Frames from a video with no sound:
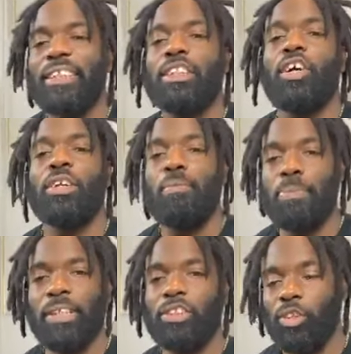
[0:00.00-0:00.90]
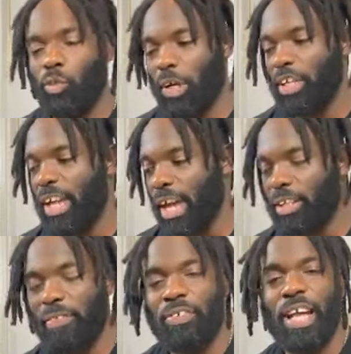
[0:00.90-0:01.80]
it's going to meet you where you're
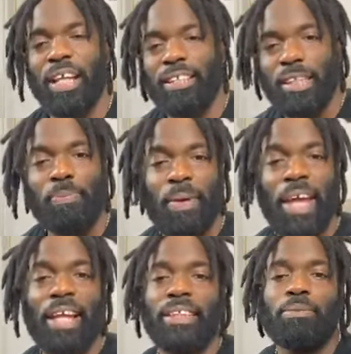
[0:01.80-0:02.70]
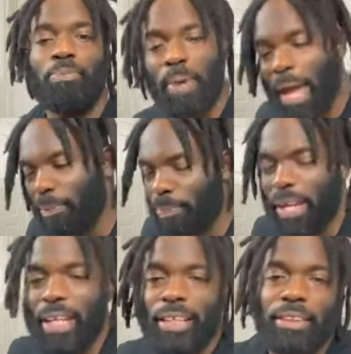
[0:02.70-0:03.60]
at. If you got knee pains, back
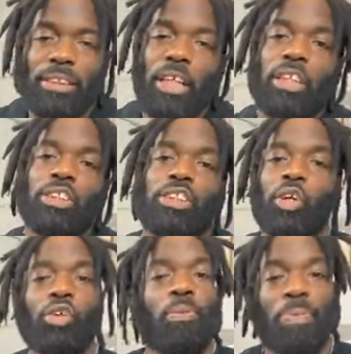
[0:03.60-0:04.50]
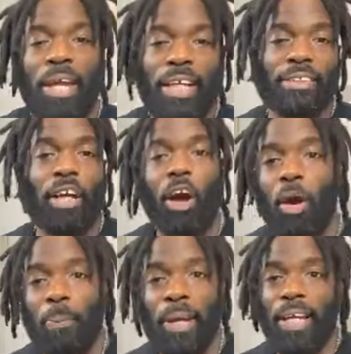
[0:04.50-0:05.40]
pains, shoulder pains,
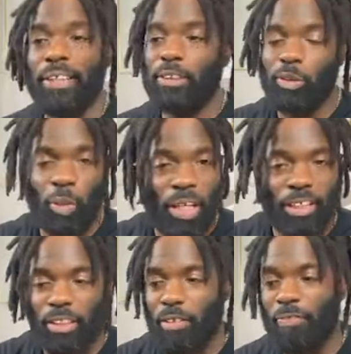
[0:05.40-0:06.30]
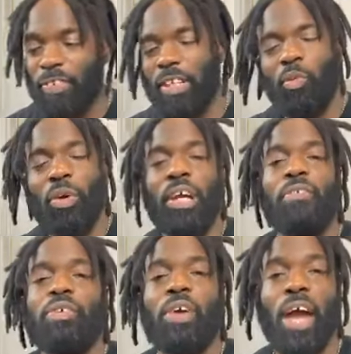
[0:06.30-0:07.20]
arm pains, swelling in your feet,
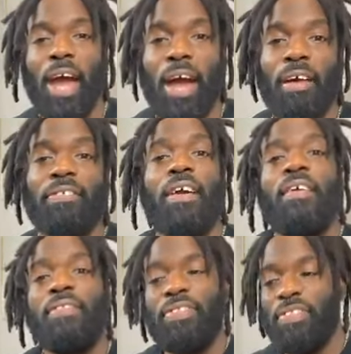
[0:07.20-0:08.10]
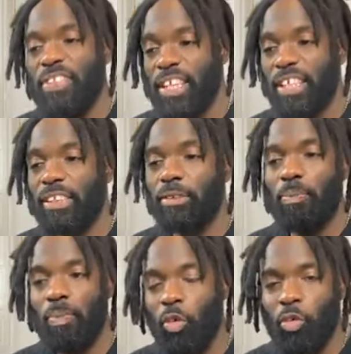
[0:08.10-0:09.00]
whatever you have, these
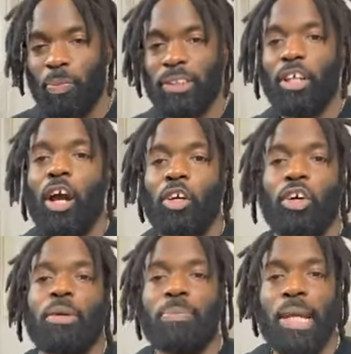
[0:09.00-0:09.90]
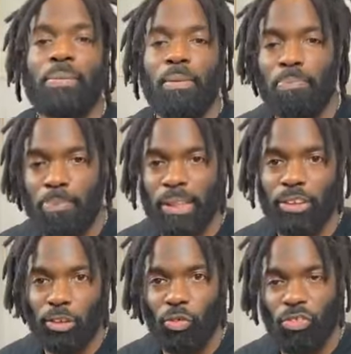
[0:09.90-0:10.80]
movements are going to be able to
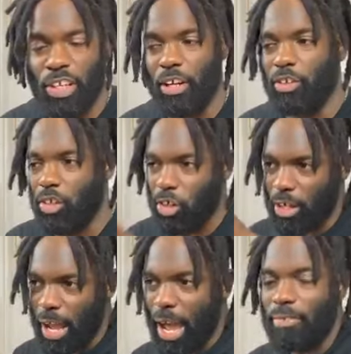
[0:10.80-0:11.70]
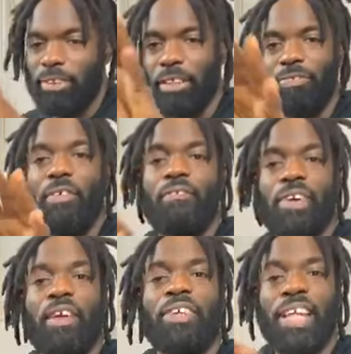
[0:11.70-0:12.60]
meet you there. You're going to have different
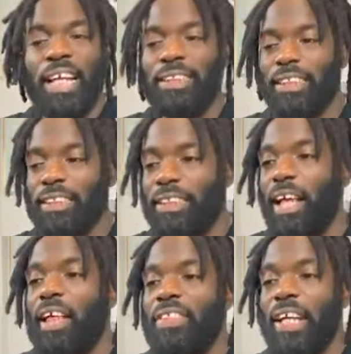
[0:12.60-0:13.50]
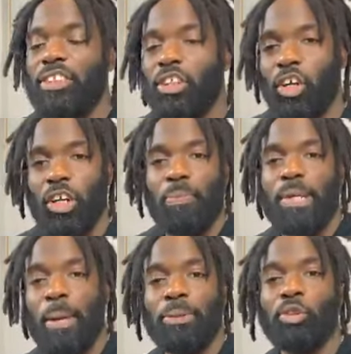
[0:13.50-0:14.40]
variations that you're going to
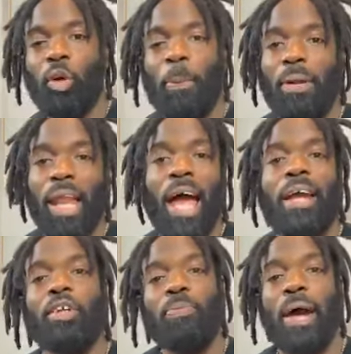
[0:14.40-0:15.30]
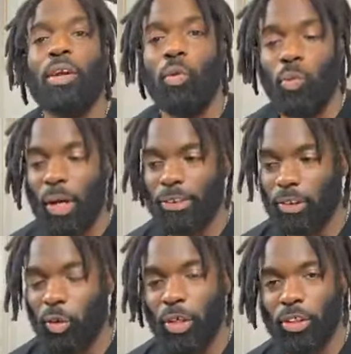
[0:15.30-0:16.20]
be able to apply no matter
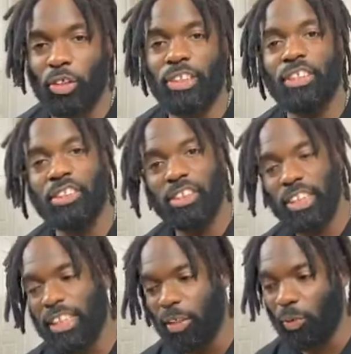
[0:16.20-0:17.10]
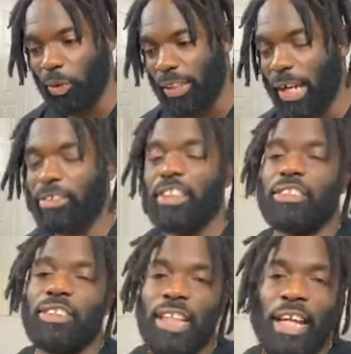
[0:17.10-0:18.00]
what's going on. There's seated workouts,
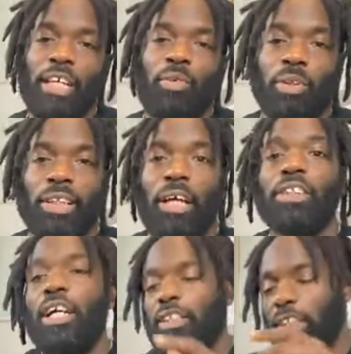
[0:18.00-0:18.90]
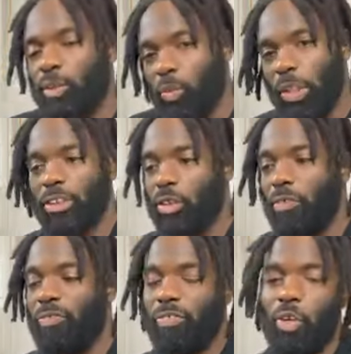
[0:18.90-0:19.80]
there's standing workouts, there's ones on
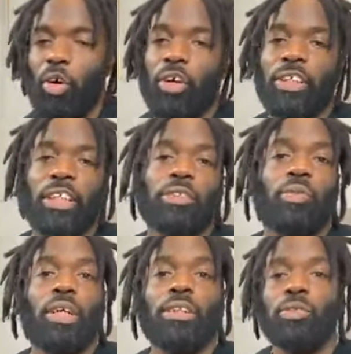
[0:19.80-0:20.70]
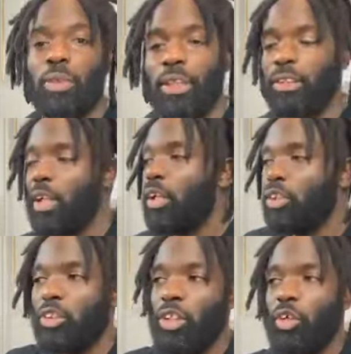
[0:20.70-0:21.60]
the floor, there's ones where
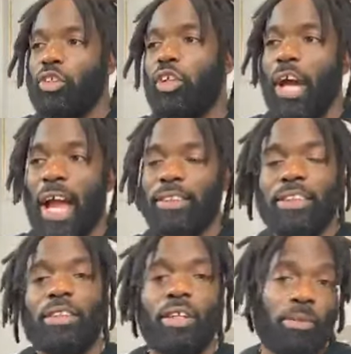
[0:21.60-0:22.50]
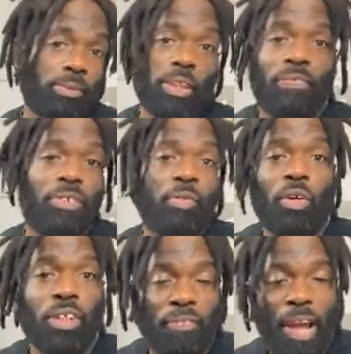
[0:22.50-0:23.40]
you're actually, if you
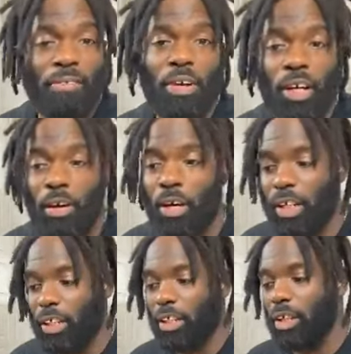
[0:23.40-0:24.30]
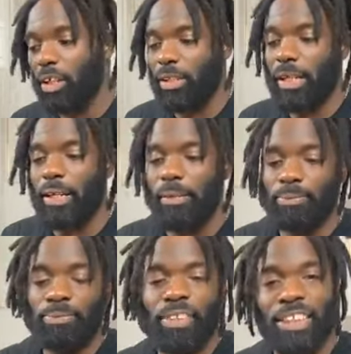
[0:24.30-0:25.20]
have
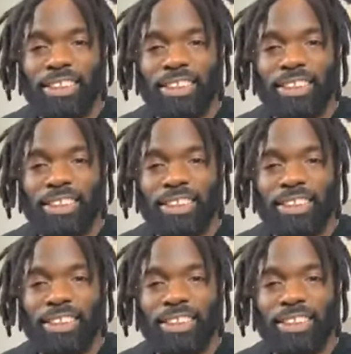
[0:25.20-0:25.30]
a